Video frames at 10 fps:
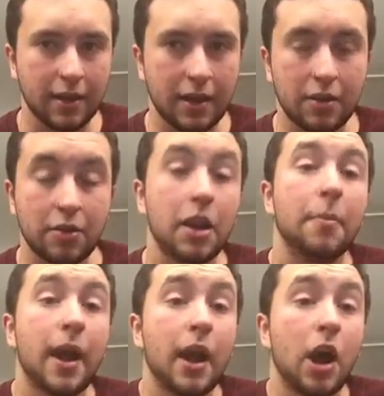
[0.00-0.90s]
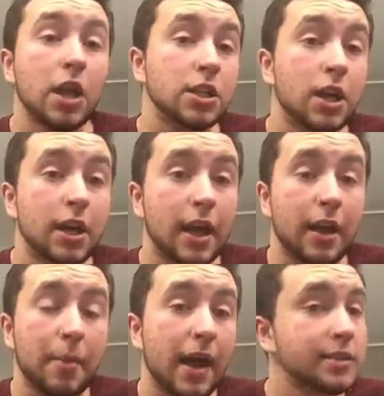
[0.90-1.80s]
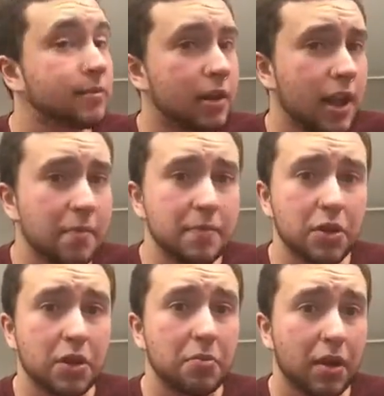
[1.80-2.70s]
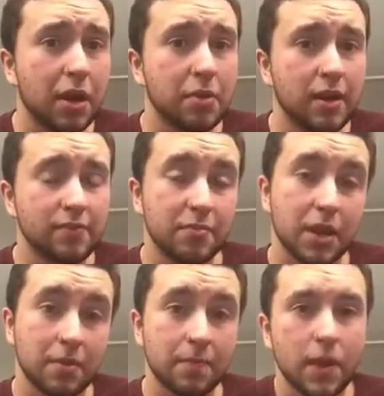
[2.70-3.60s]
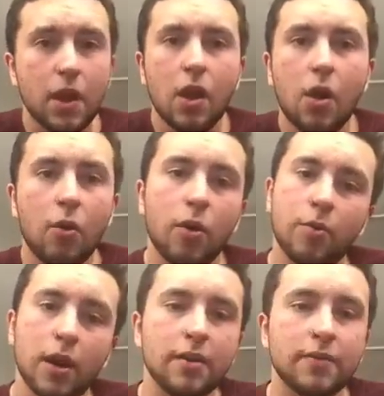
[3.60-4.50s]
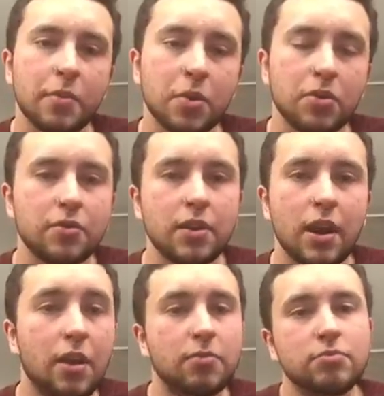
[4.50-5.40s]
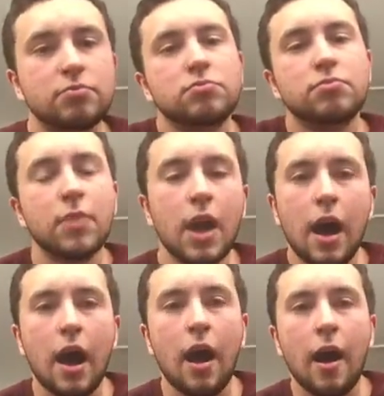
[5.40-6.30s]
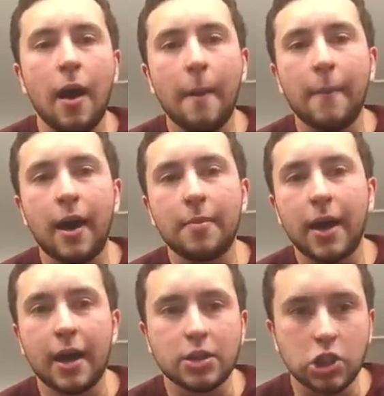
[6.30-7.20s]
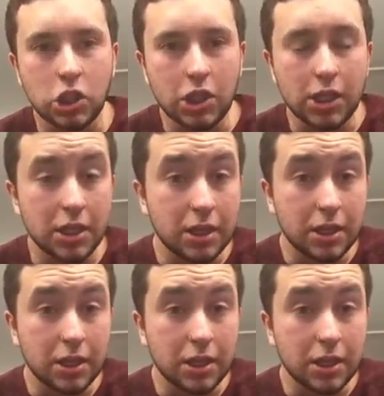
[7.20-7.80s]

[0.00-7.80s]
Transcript: You're gonna buy a hot dog at a basketball game, you're gonna probably buy it from me, or one of the booths, I'm actually